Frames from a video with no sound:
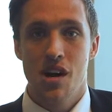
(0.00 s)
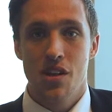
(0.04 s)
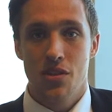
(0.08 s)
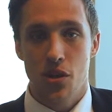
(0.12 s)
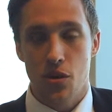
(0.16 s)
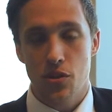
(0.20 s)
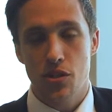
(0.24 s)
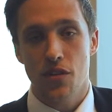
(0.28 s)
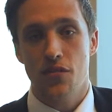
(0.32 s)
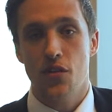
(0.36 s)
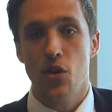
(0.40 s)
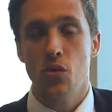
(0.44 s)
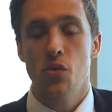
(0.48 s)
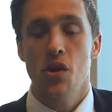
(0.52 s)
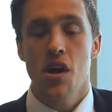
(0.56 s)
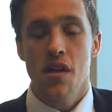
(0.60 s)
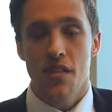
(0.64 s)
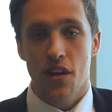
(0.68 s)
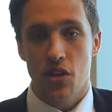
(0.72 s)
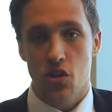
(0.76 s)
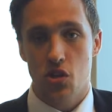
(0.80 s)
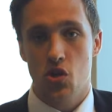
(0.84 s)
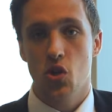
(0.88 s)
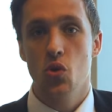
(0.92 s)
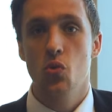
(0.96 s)
Those of you
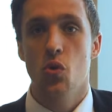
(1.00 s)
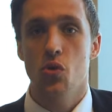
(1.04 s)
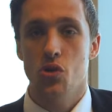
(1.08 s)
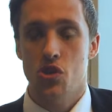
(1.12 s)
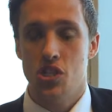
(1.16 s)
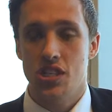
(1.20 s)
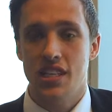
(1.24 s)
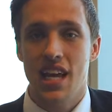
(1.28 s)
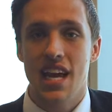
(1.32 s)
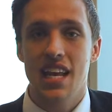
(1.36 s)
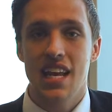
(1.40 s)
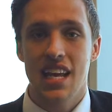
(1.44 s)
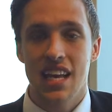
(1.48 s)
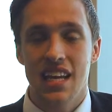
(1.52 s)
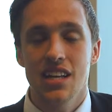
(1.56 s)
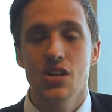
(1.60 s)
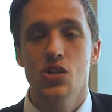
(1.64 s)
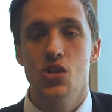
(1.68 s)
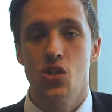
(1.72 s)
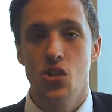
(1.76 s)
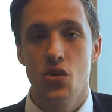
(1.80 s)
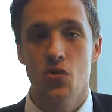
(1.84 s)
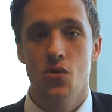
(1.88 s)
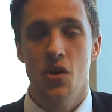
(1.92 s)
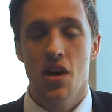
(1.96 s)
that do want to get
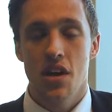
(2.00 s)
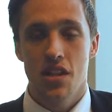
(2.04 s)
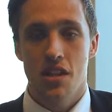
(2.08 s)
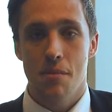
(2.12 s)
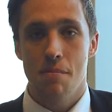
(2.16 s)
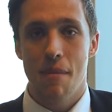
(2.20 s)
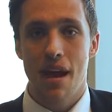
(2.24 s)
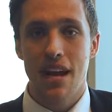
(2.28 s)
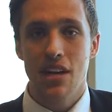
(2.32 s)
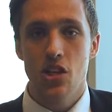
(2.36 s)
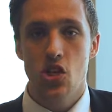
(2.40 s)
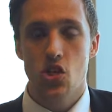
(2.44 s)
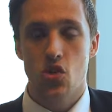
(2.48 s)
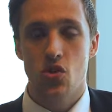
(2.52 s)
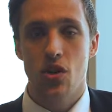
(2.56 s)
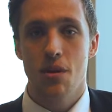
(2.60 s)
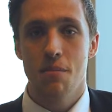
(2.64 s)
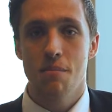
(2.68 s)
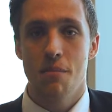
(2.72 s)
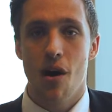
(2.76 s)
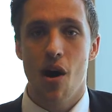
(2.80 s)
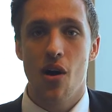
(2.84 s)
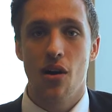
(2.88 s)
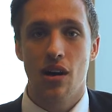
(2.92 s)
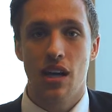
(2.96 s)
into the
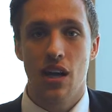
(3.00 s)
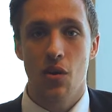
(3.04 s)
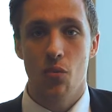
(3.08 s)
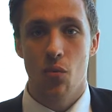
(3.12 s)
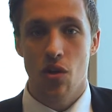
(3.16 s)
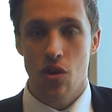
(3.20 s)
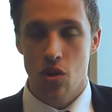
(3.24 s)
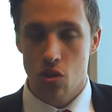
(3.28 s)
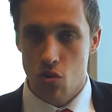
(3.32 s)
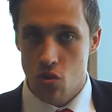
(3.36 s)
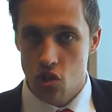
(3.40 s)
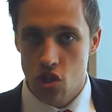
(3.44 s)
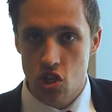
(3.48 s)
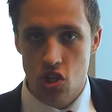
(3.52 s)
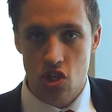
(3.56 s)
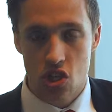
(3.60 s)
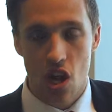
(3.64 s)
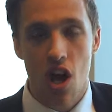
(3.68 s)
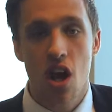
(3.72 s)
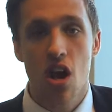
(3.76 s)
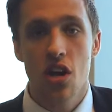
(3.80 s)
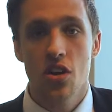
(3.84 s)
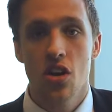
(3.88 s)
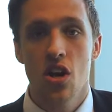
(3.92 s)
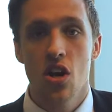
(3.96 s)
mainstream market when you
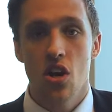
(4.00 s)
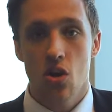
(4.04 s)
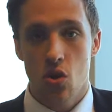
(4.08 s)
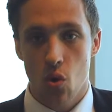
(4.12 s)
start